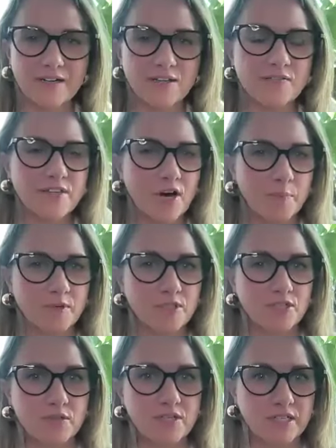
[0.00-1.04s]
I love the
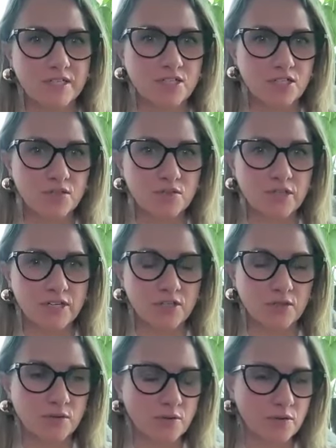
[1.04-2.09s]
opportunity too. Like
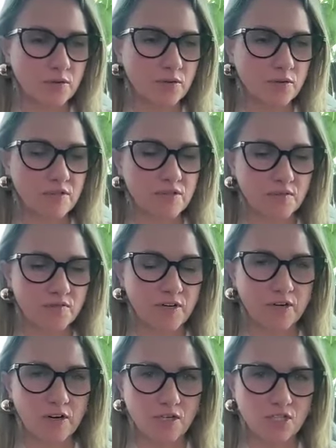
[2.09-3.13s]
you're this
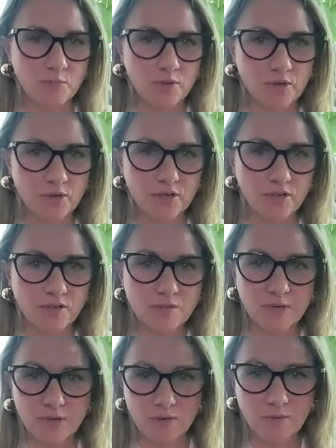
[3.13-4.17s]
very entrepreneurial
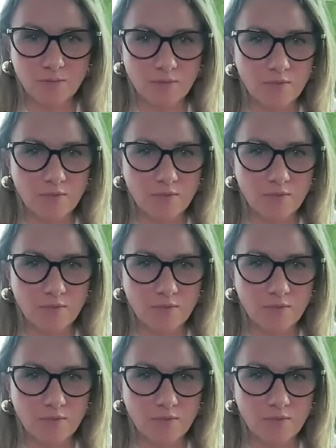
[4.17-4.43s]
spirit.